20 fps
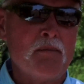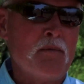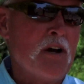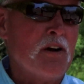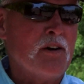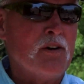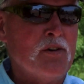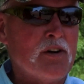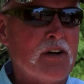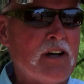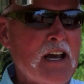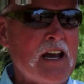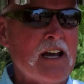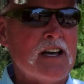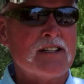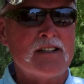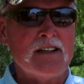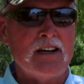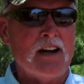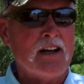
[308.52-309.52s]
not going to
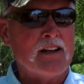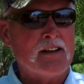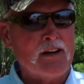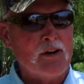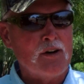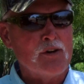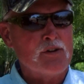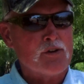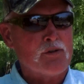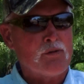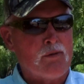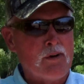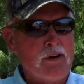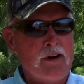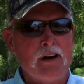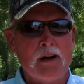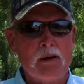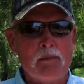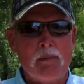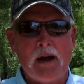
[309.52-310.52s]
cast it out there and just
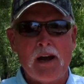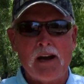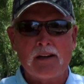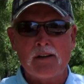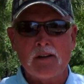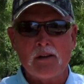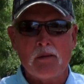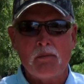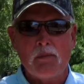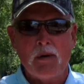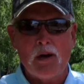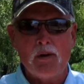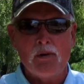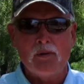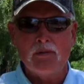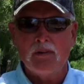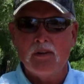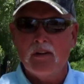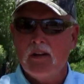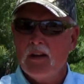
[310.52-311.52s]
reel it back to the
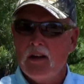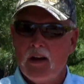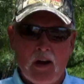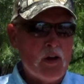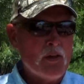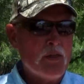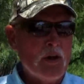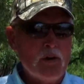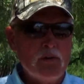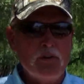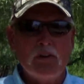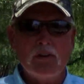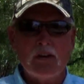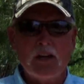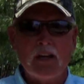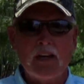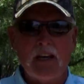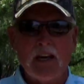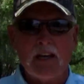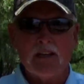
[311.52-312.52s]
boat, although you
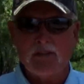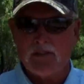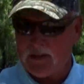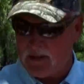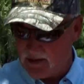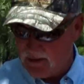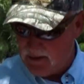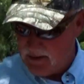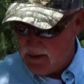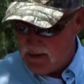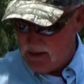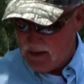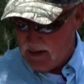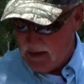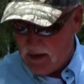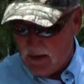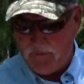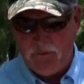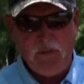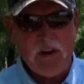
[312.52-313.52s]
can catch a
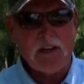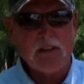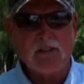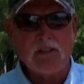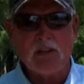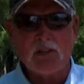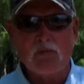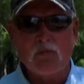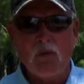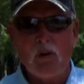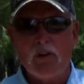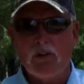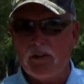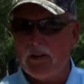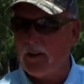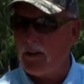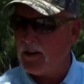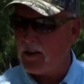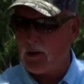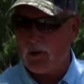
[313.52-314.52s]
fish just wanting
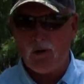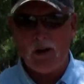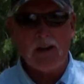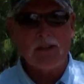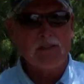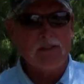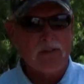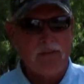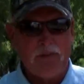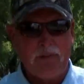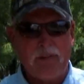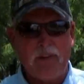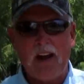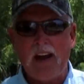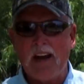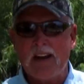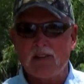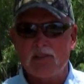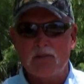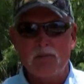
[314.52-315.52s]
an aggressive,
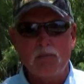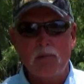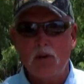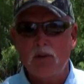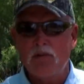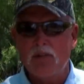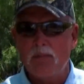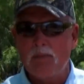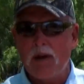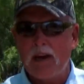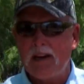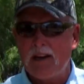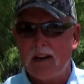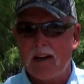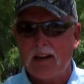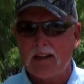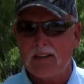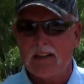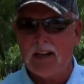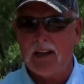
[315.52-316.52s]
fast moving bait
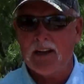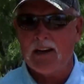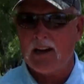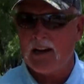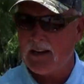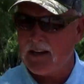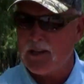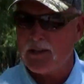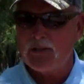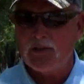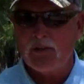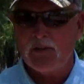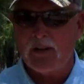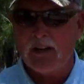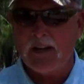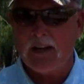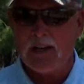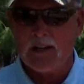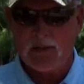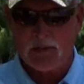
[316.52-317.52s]
like that. I guess you
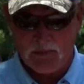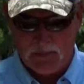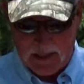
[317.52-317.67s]
can catch them